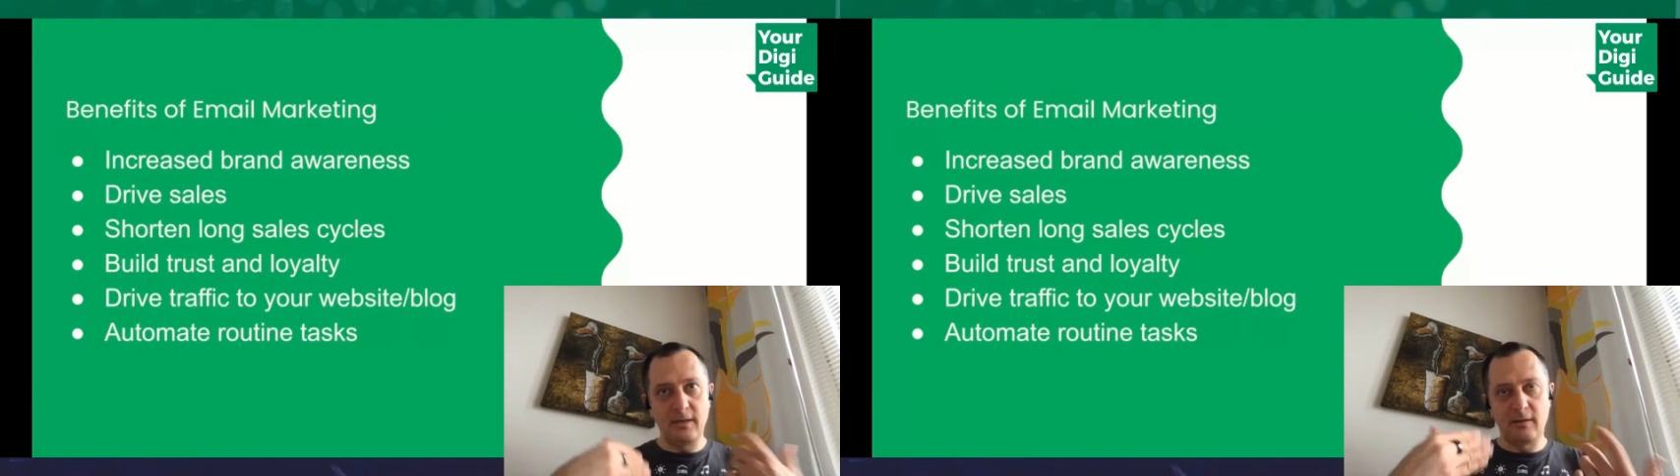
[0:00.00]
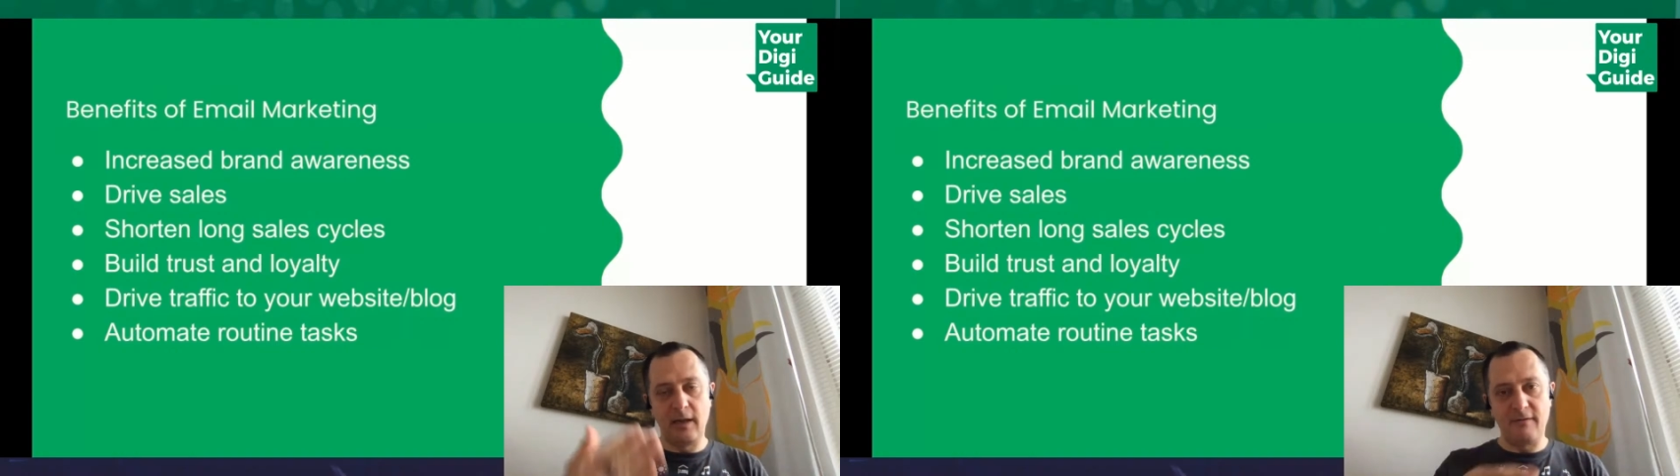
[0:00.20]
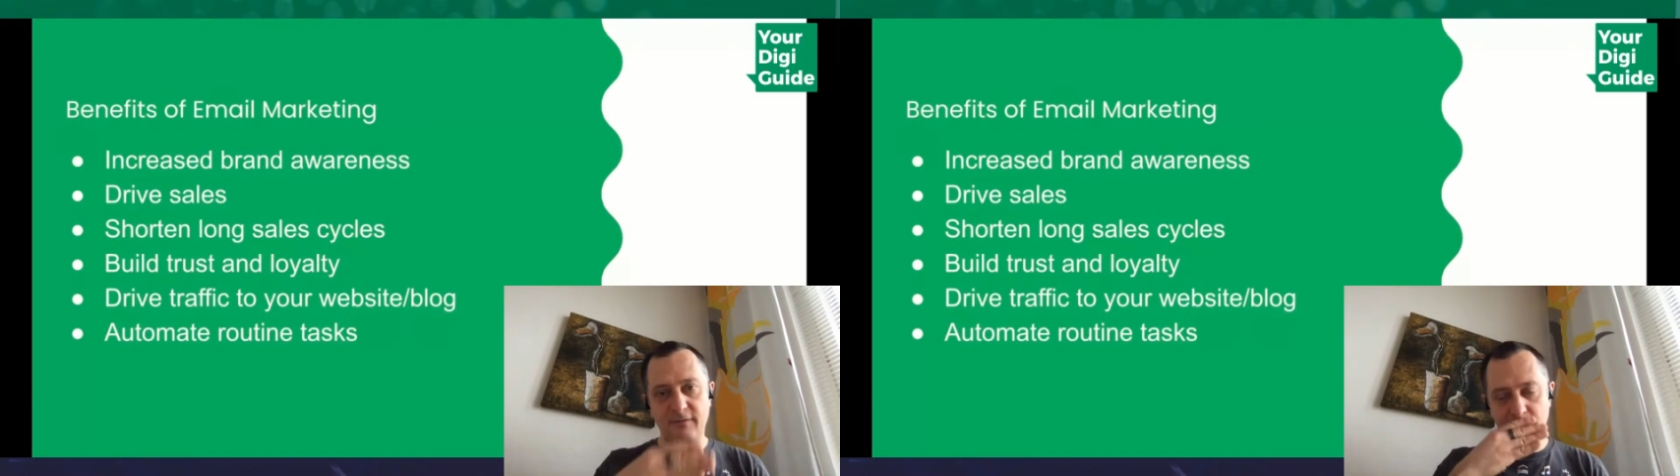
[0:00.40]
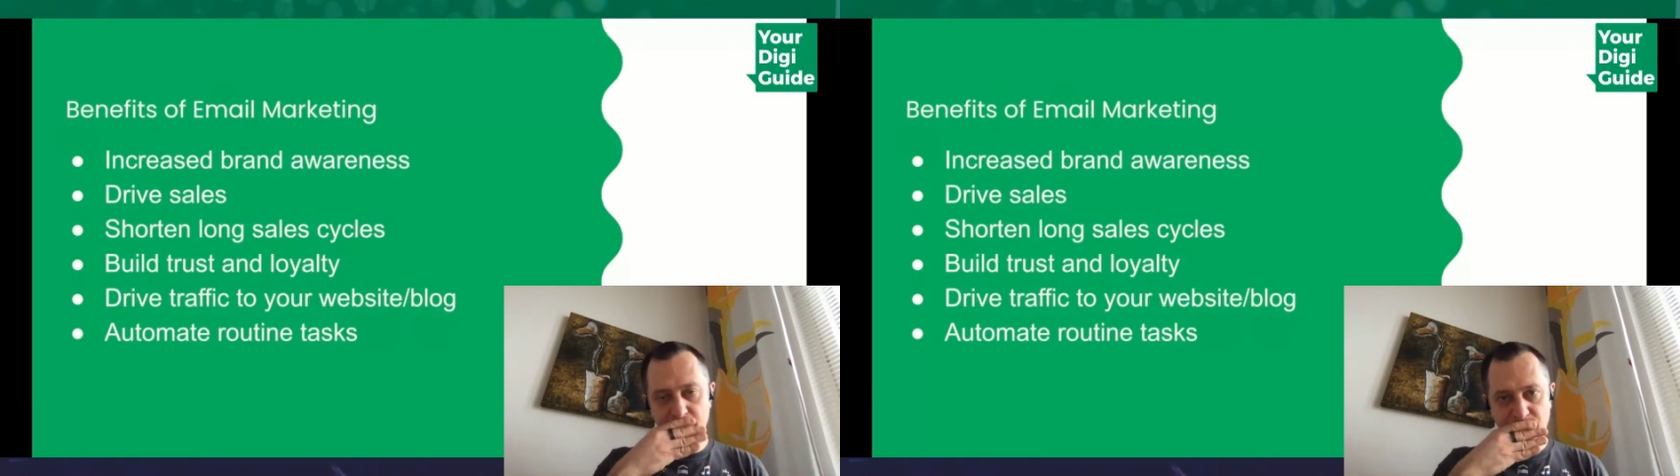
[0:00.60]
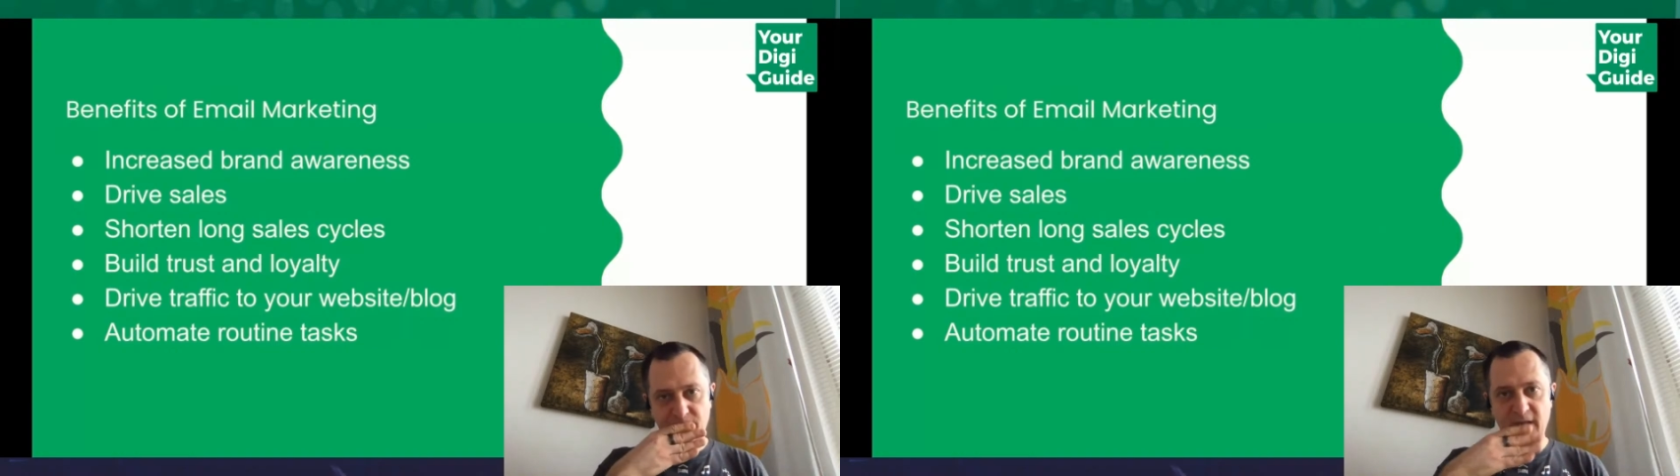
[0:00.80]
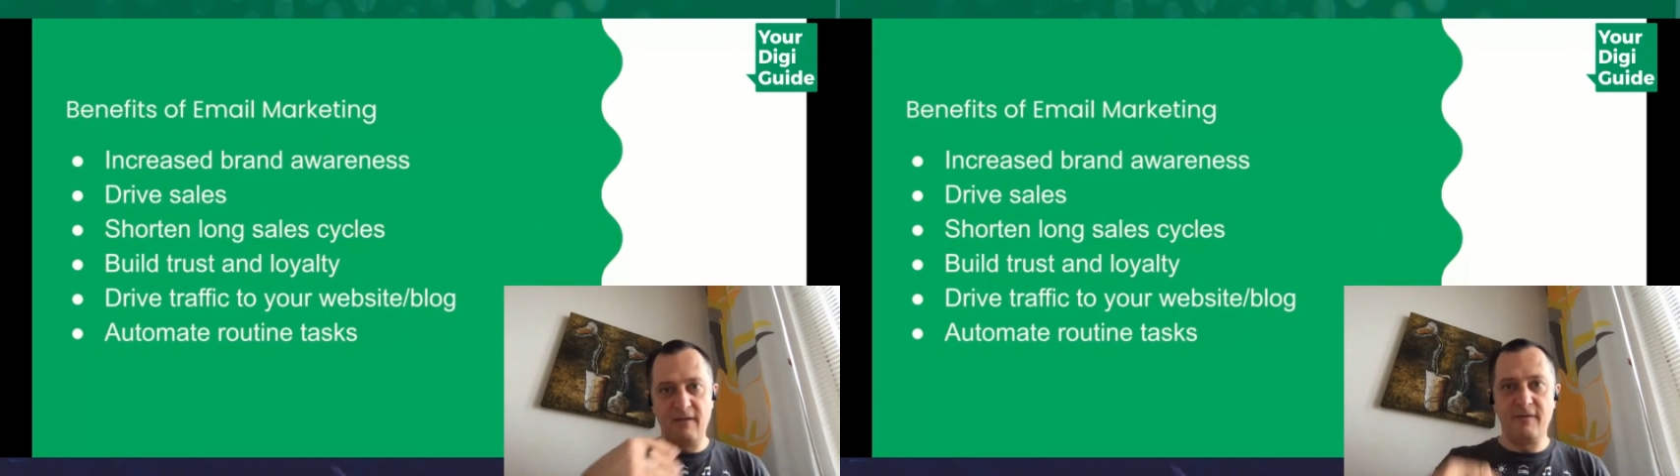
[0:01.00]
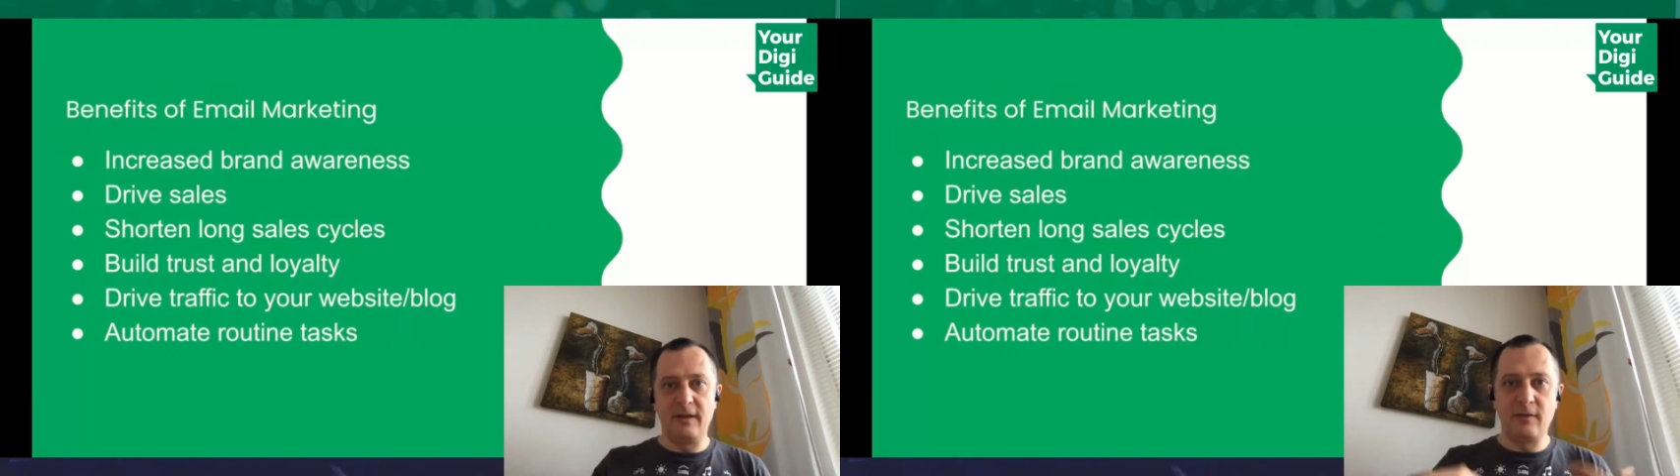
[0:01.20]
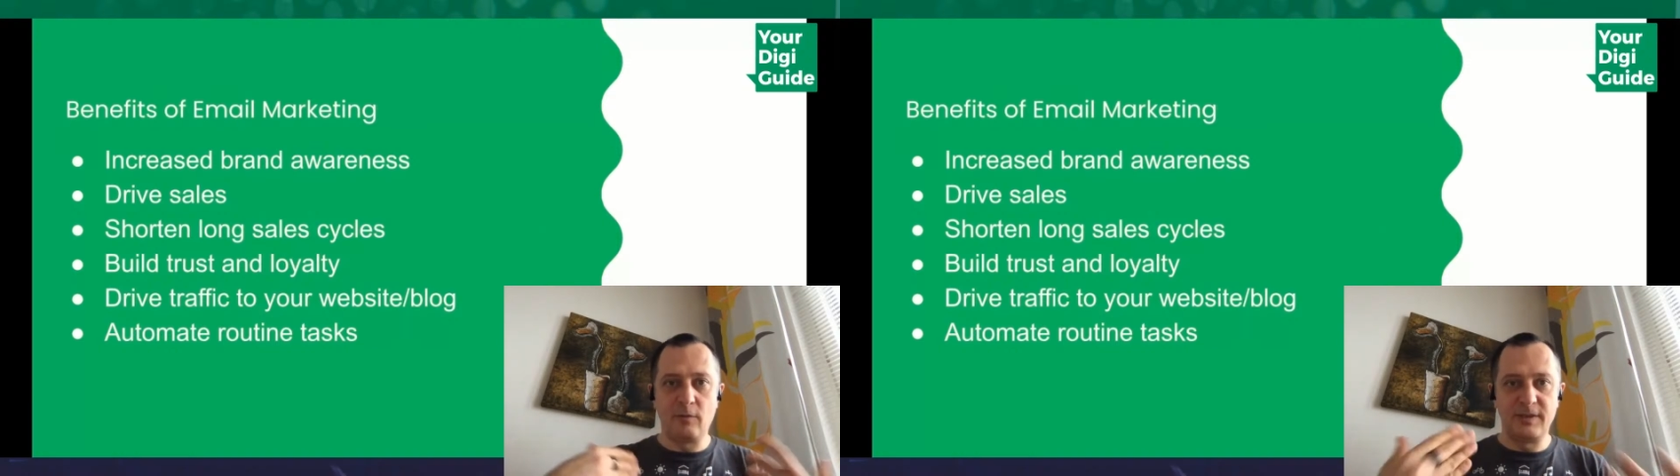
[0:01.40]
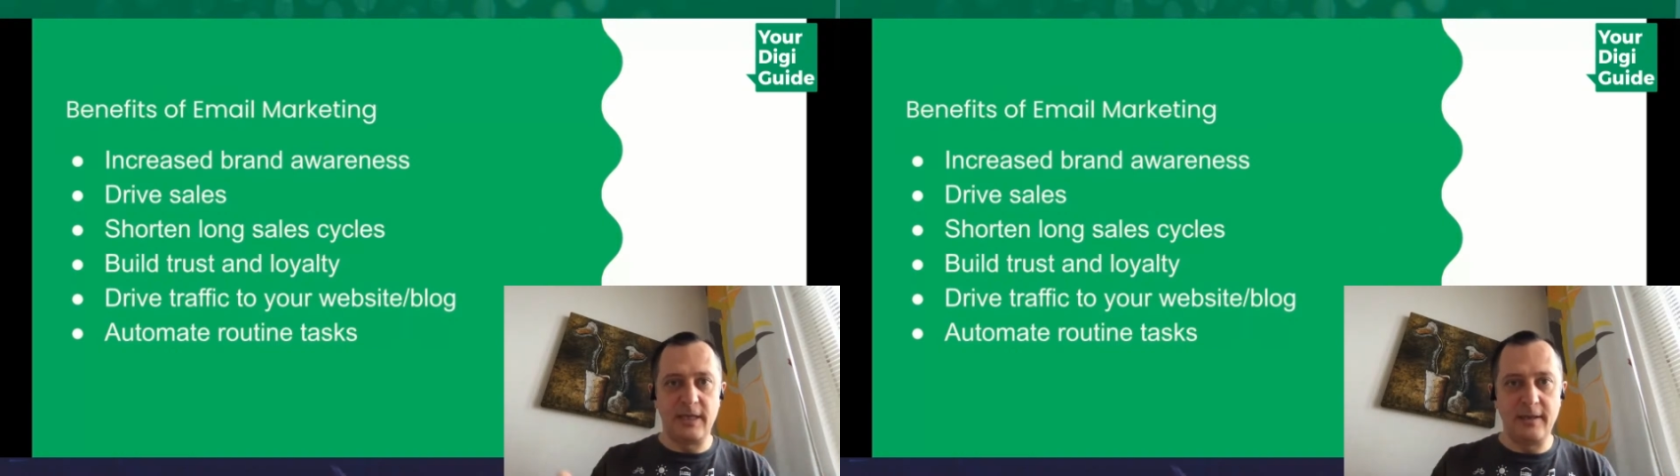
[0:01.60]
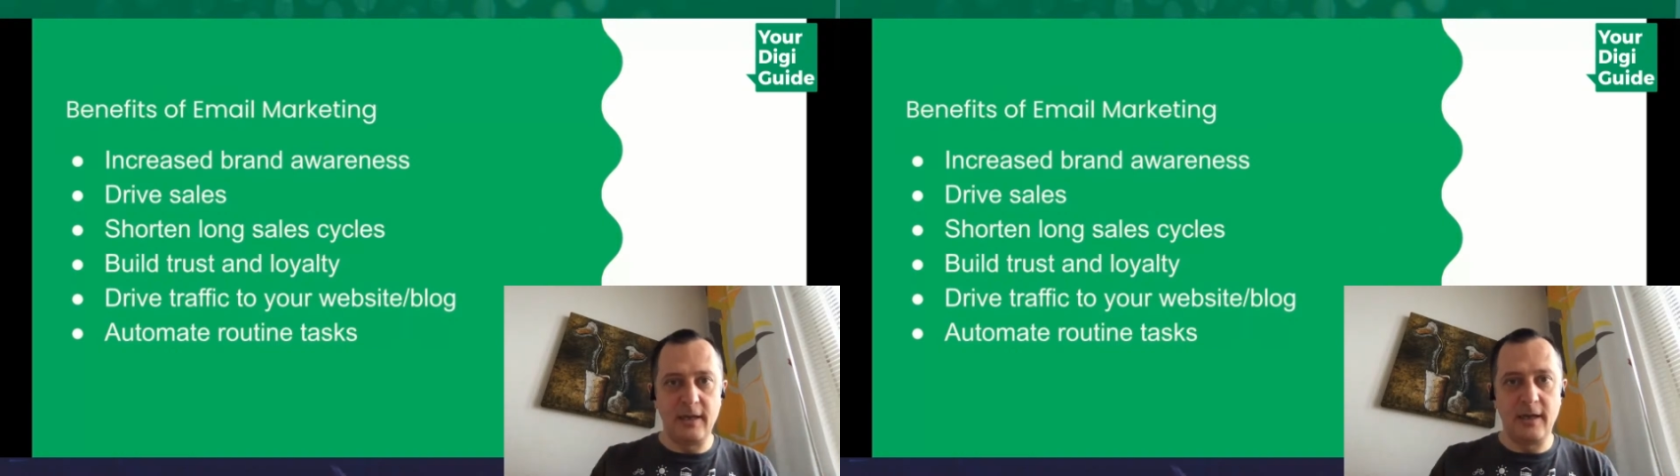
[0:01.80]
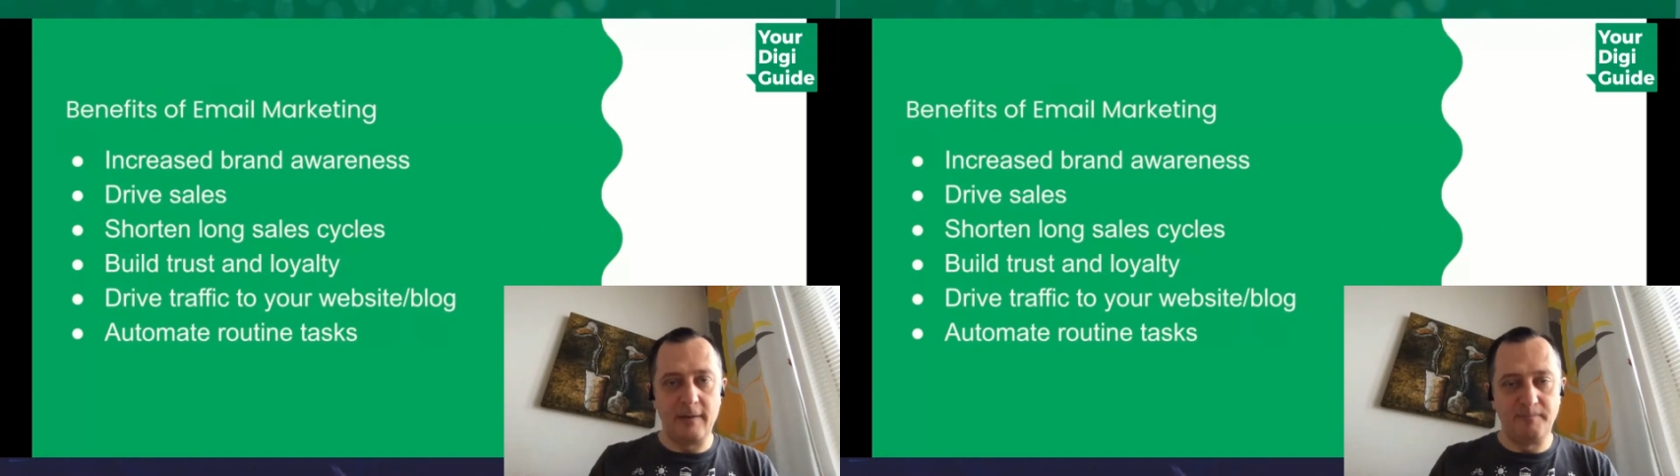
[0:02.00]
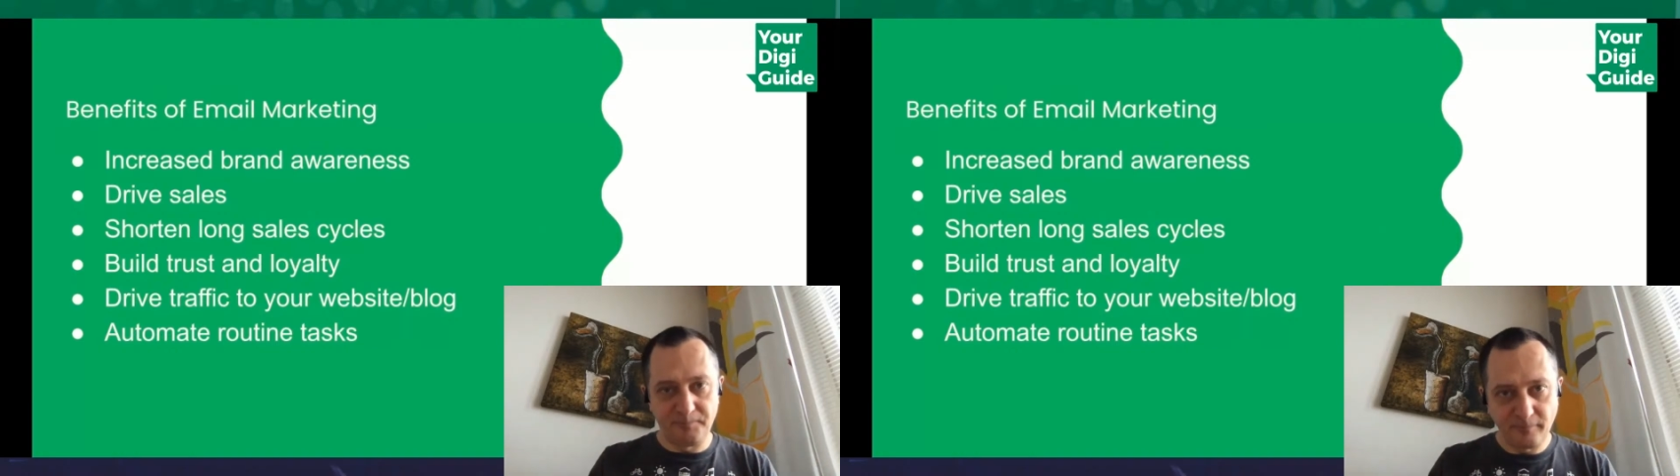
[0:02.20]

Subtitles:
immediately after the event, they were sending